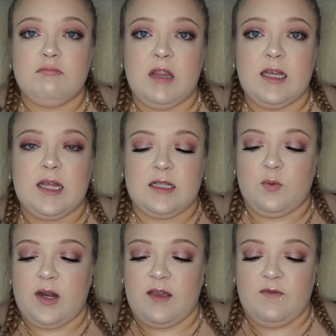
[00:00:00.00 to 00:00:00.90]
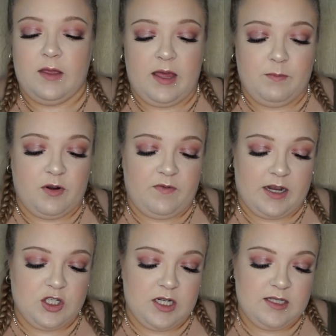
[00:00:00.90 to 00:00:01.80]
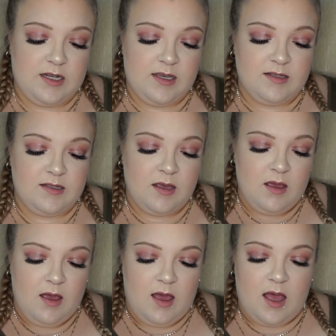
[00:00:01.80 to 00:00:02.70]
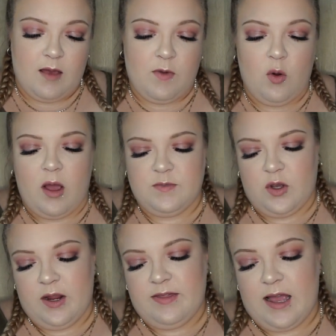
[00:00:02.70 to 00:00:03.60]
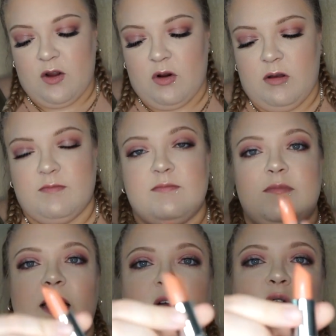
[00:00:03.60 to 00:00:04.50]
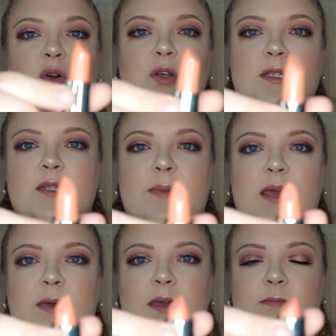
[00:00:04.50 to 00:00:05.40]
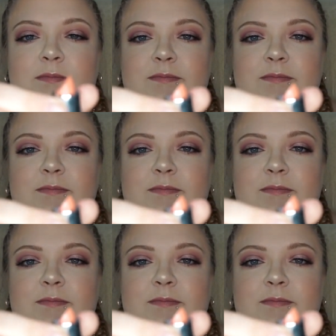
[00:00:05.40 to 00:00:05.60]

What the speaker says: Like, that's what I feel like Perfectionist is. Oh, I'm sorry, that girl. That girl is the baby.